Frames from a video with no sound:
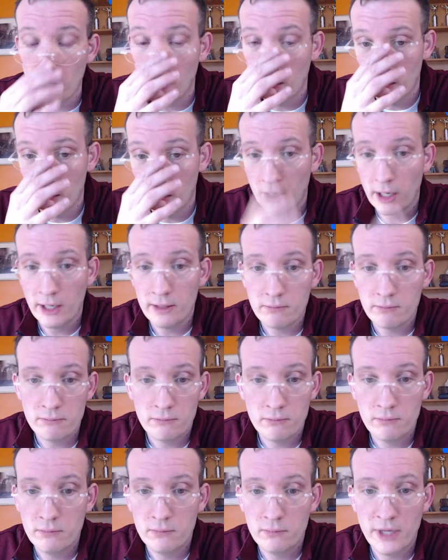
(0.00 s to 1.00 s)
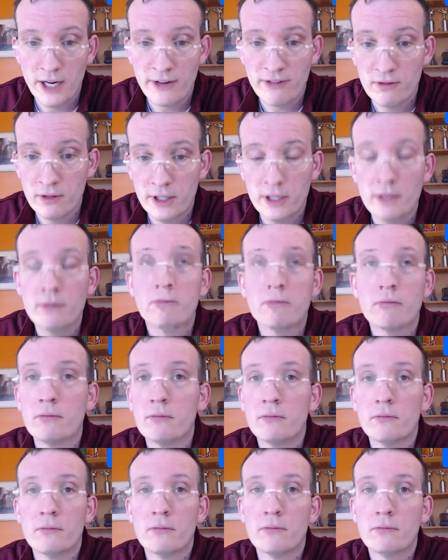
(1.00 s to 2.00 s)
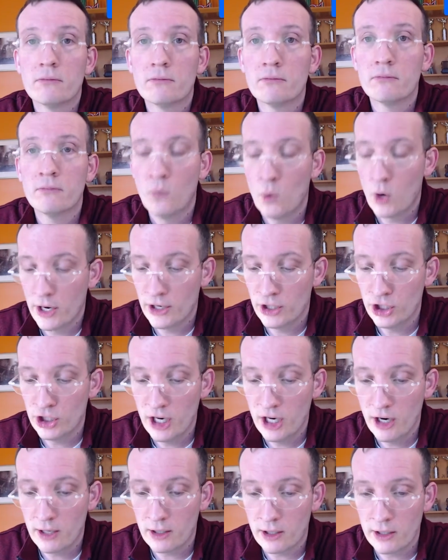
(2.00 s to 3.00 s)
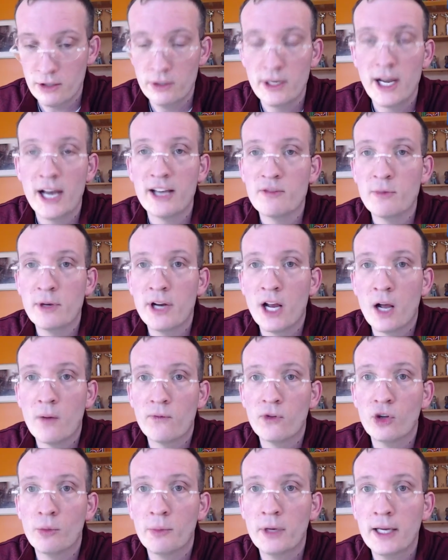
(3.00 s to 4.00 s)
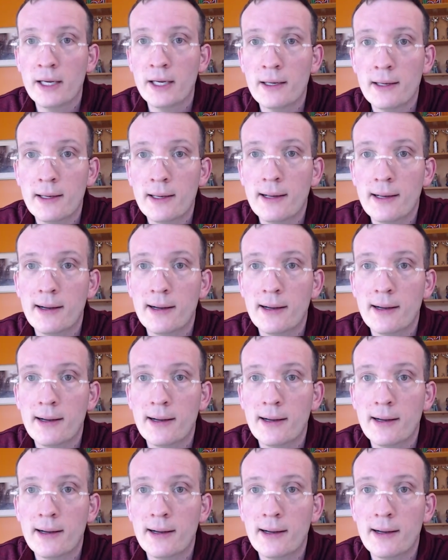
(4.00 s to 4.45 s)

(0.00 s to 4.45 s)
I definitely wanted to share it because you guys have been helpful to me.